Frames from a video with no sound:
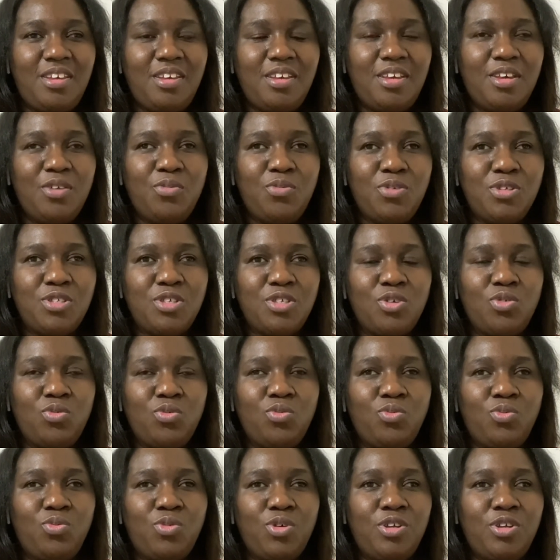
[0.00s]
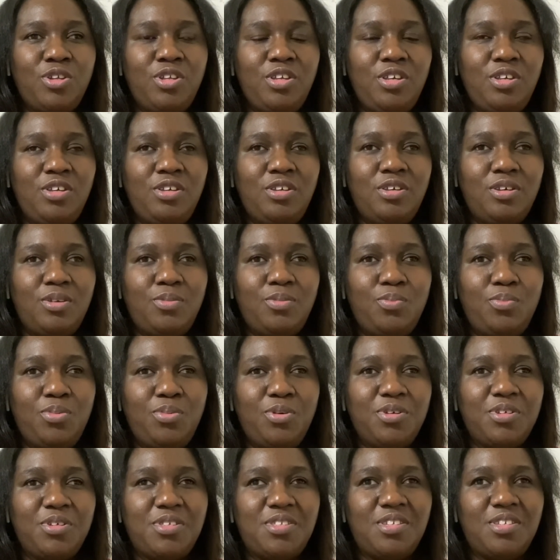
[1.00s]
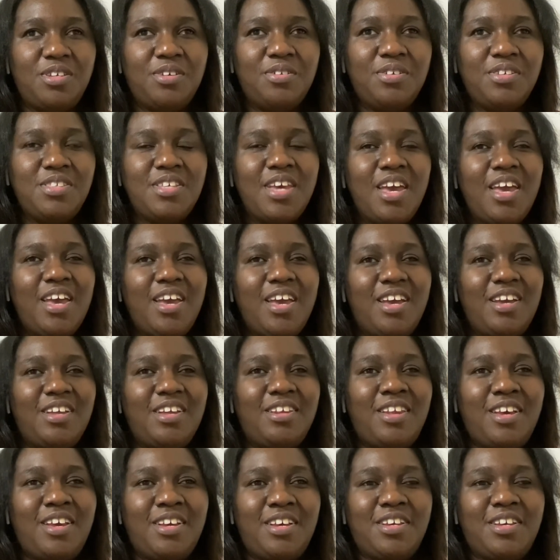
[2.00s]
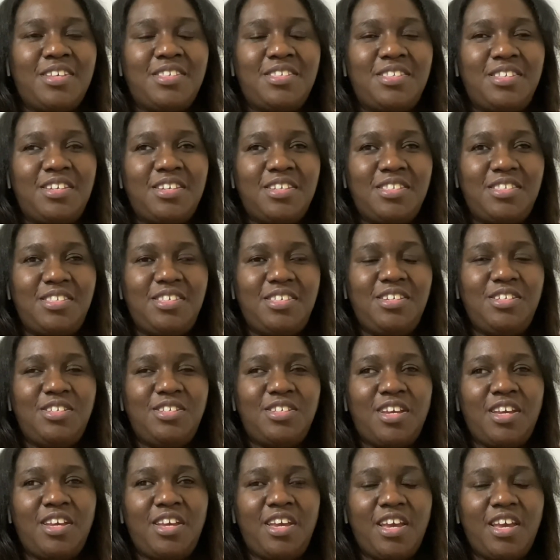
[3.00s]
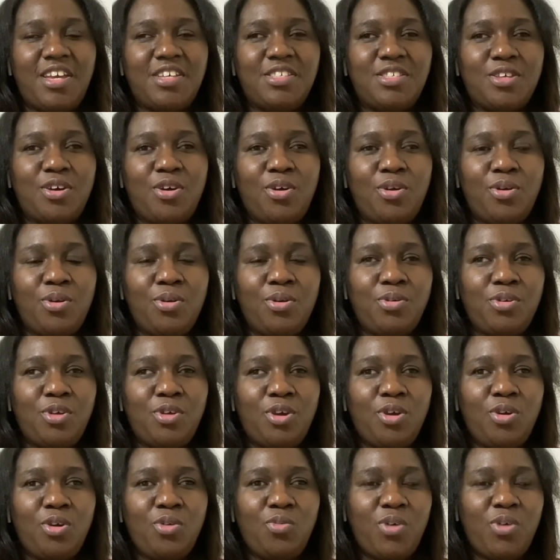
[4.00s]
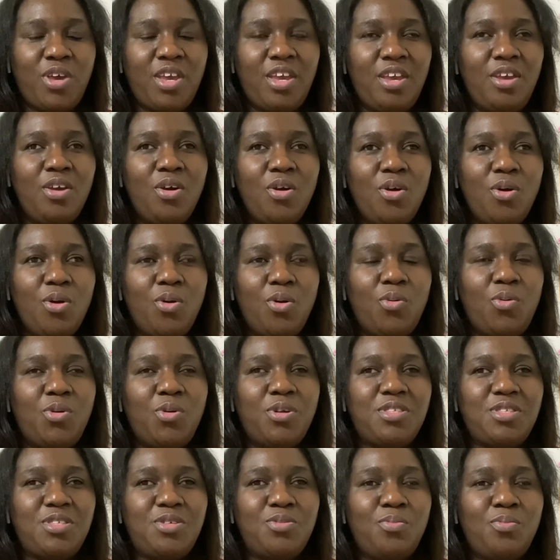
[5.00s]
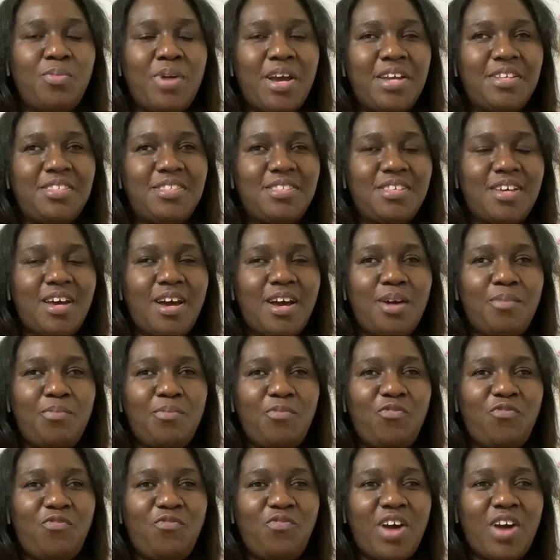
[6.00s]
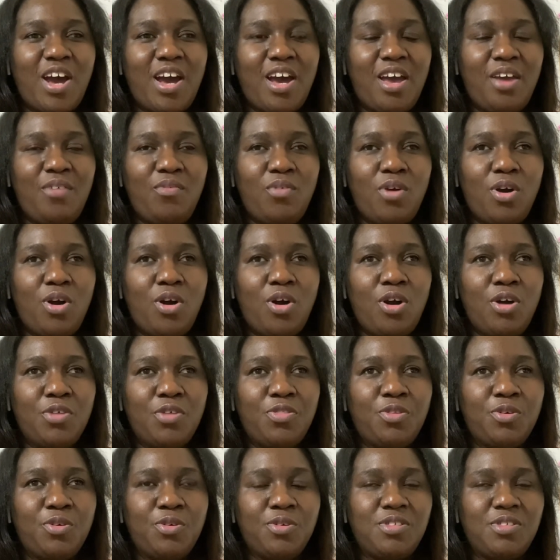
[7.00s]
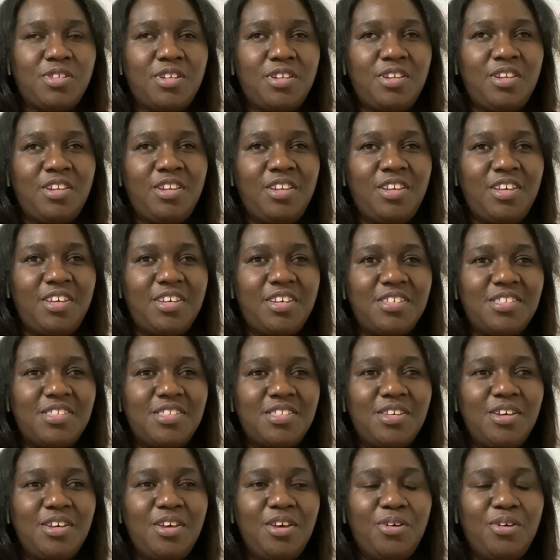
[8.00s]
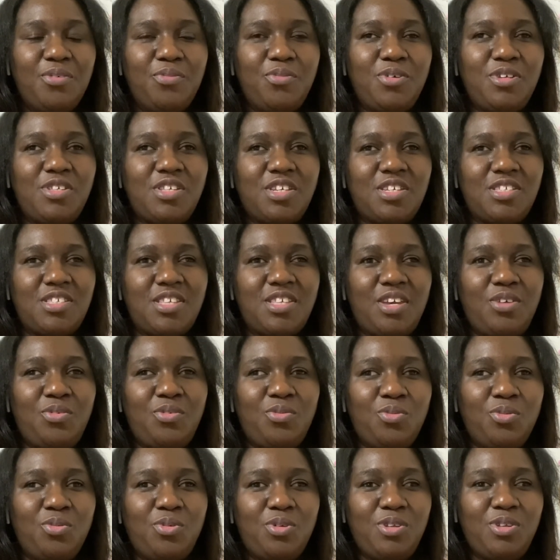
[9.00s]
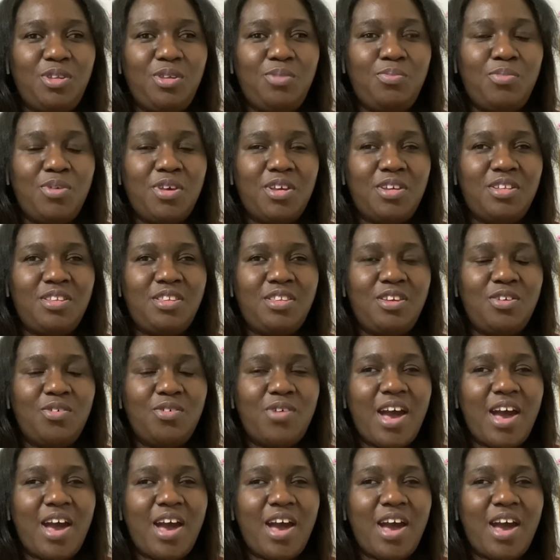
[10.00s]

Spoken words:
It was a really good book series. And like I said, TJ has earned her way onto my top 5 authors list, which is a really big deal.